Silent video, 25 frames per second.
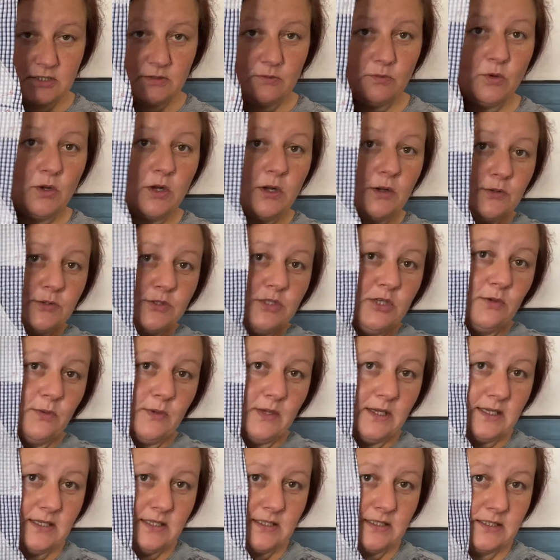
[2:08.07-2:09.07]
What I'll do
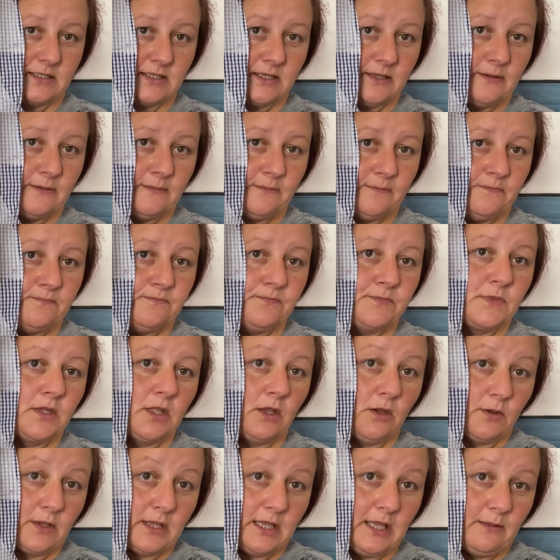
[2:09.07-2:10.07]
is
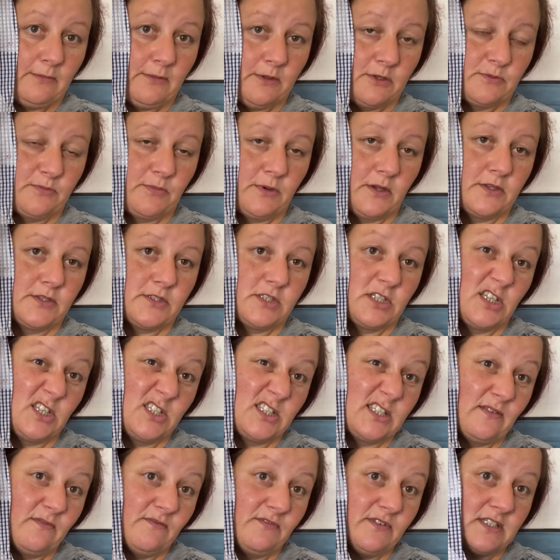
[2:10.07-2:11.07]
I'll keep those buttons and use
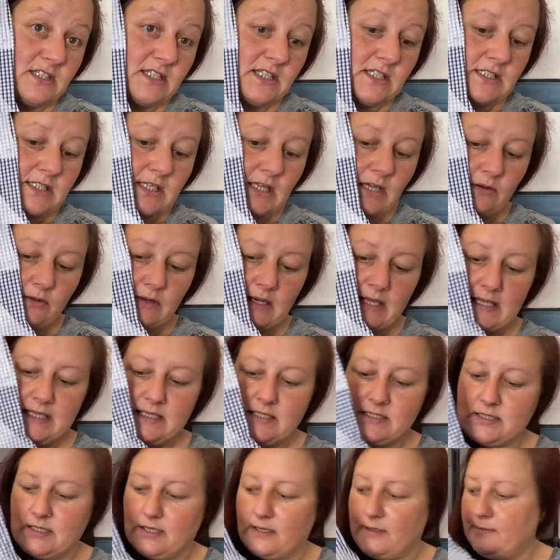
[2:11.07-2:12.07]
them for detail
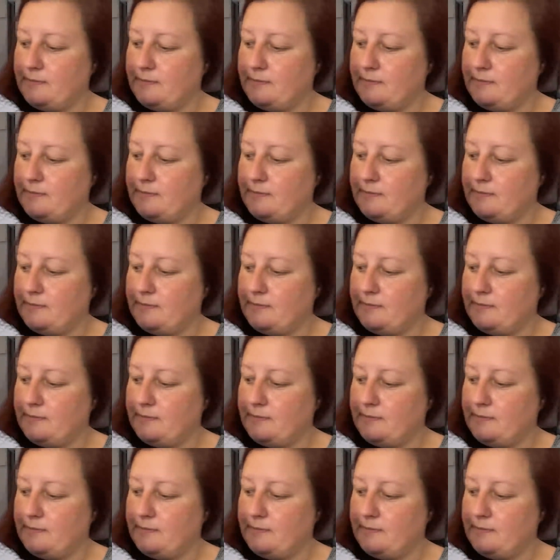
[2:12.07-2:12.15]
later.